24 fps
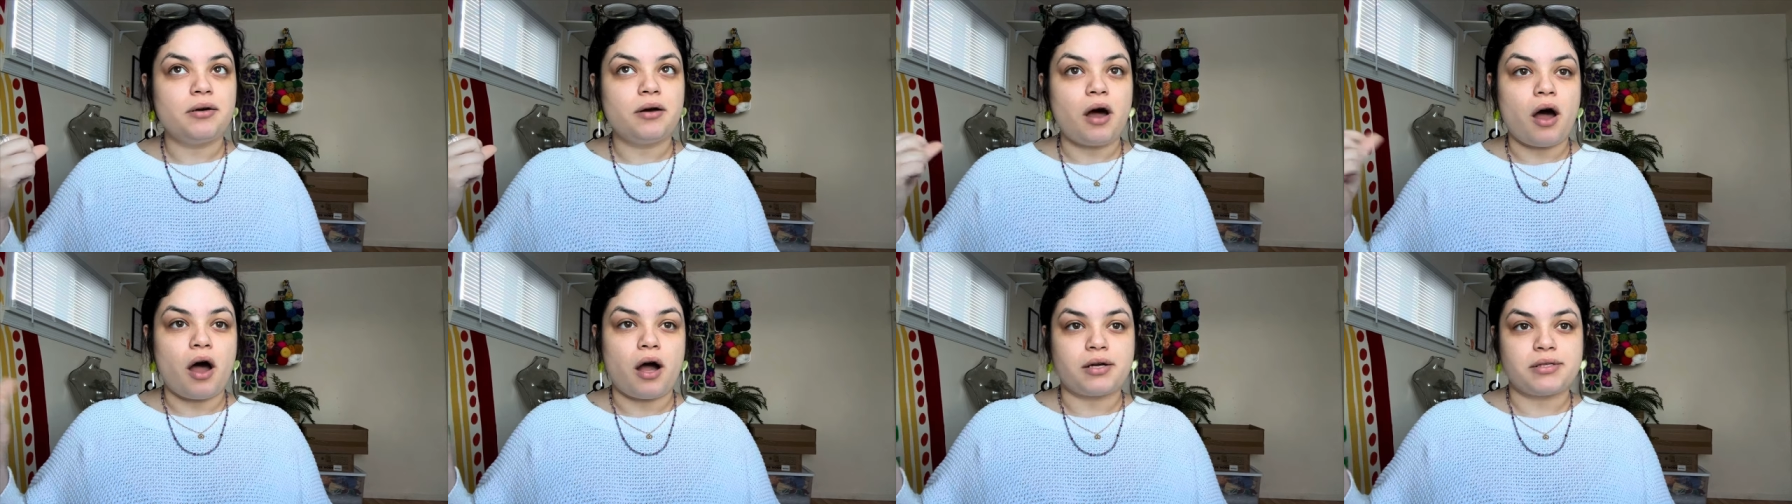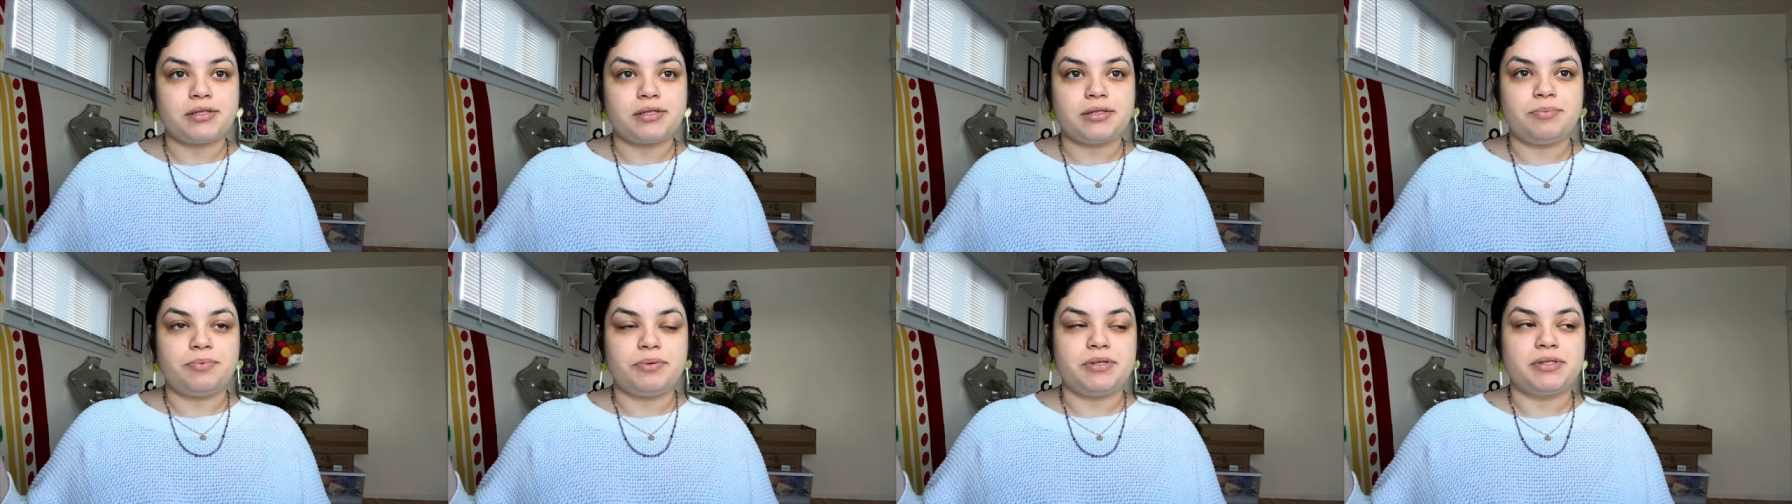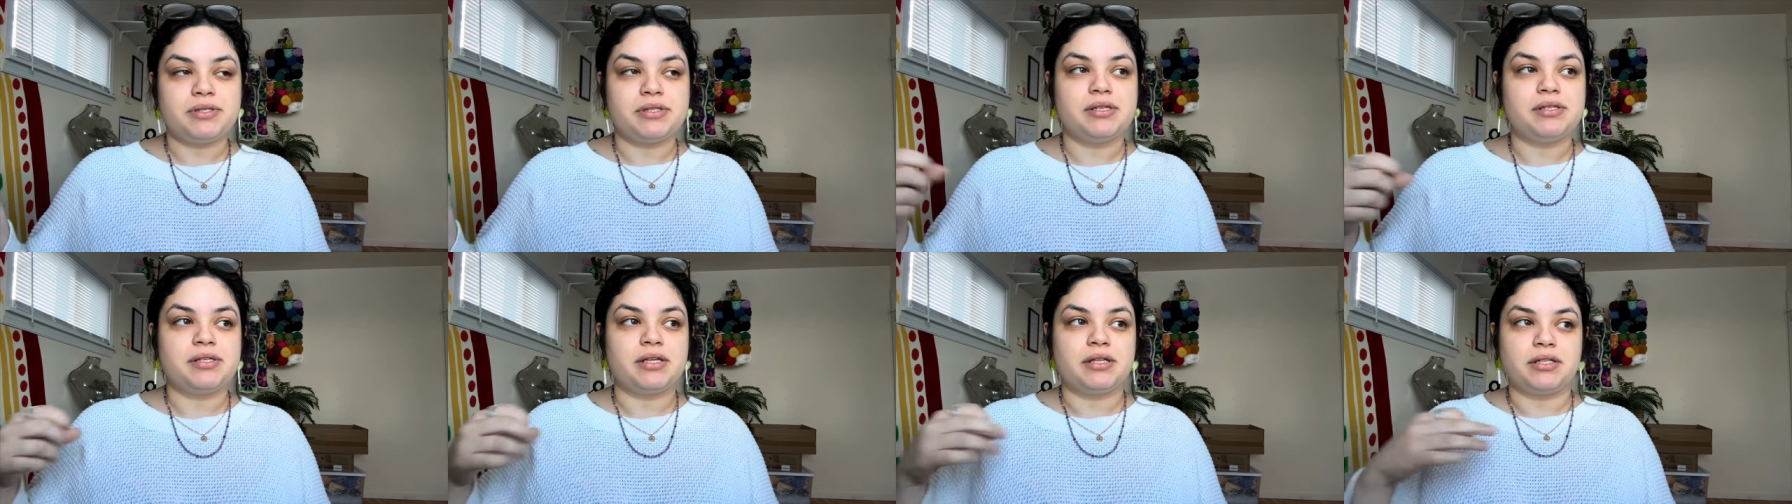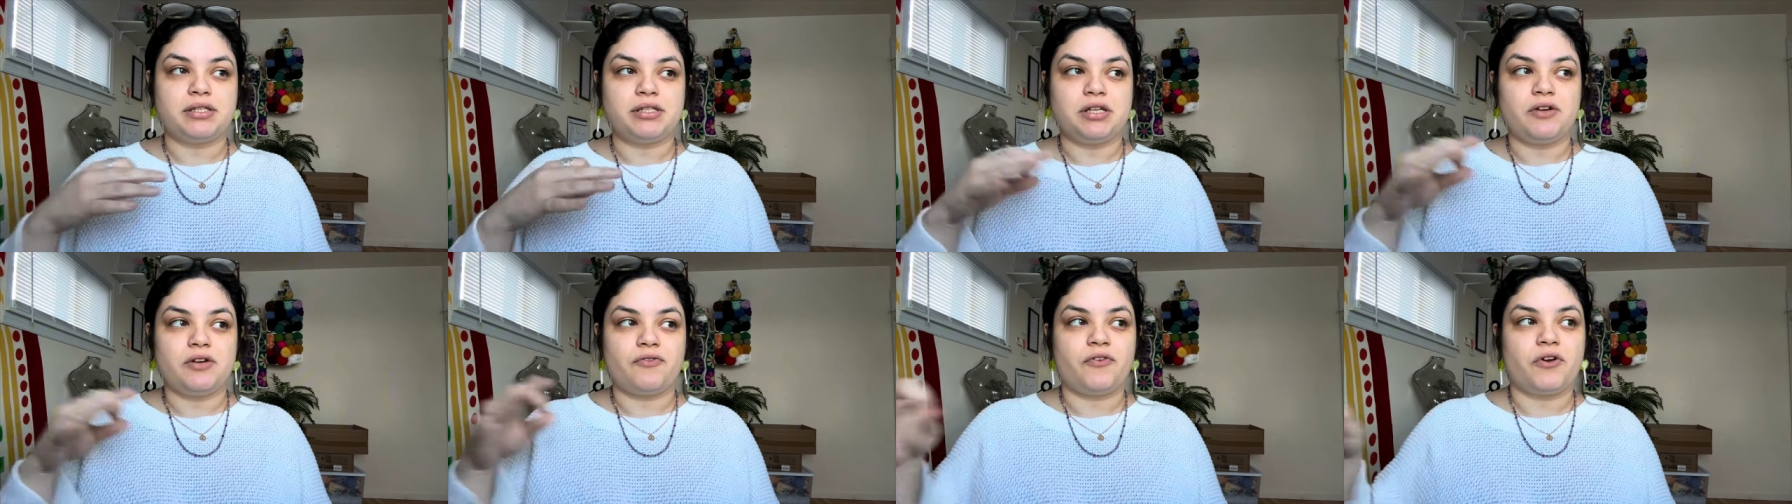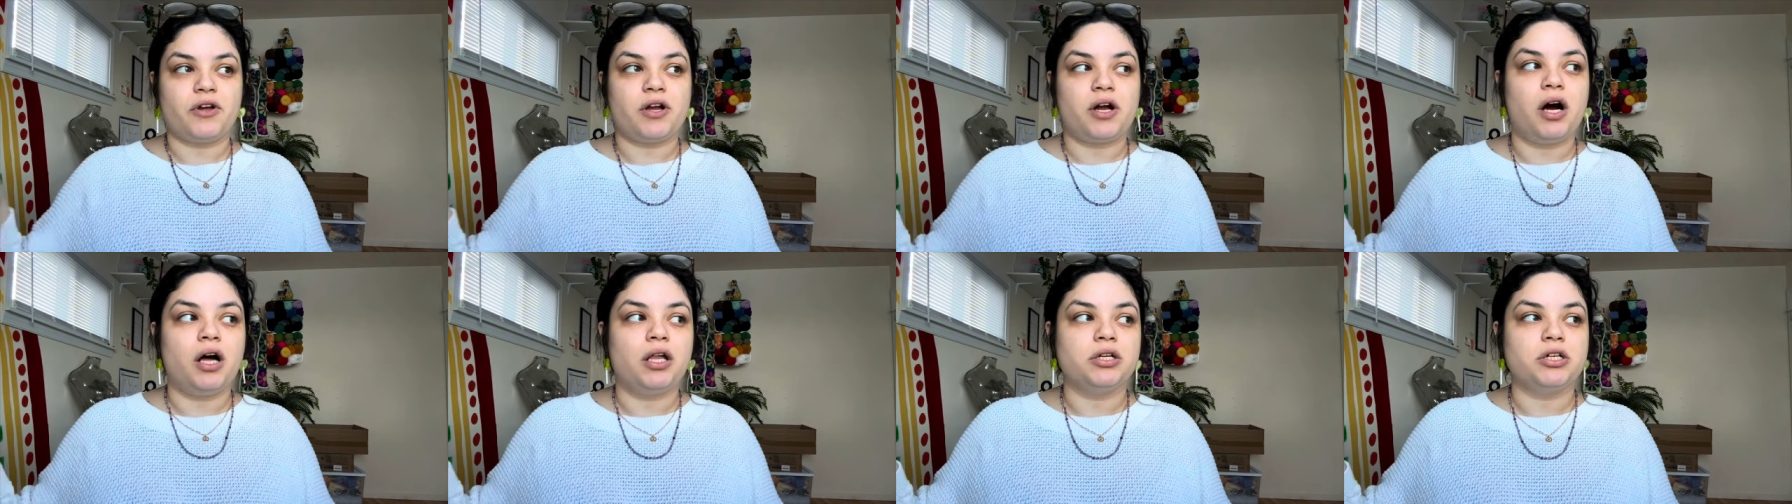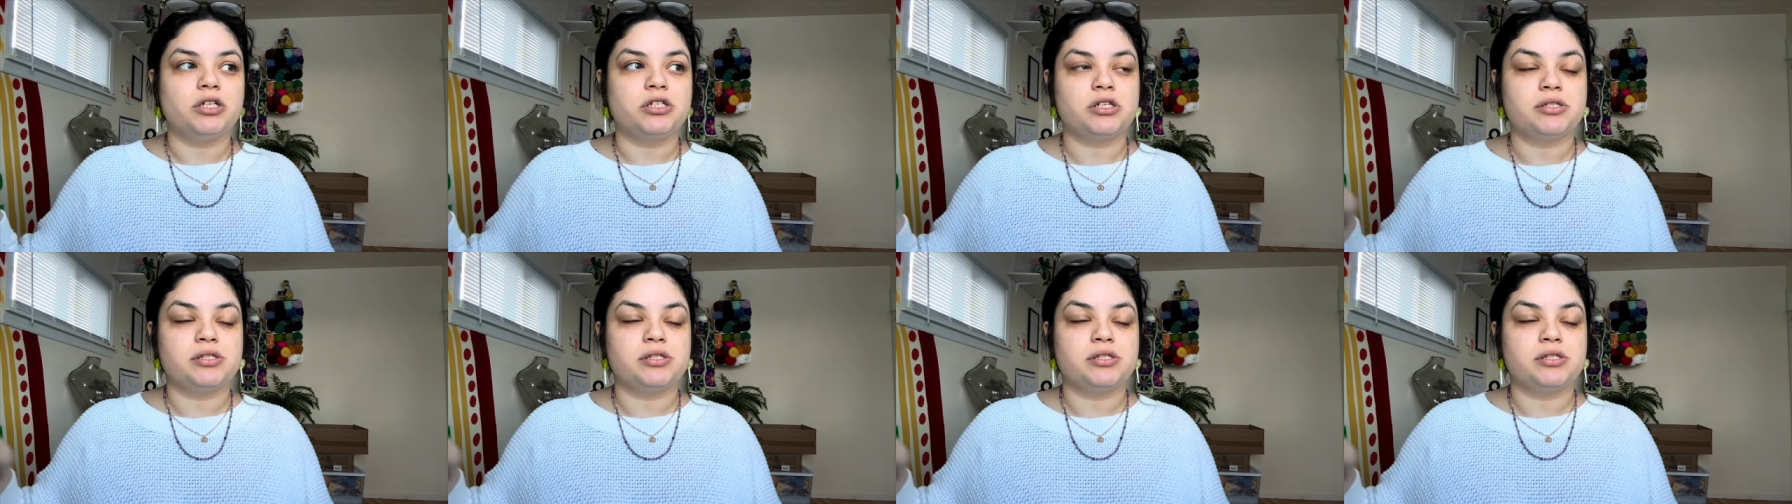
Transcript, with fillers: octopuses, like different colors,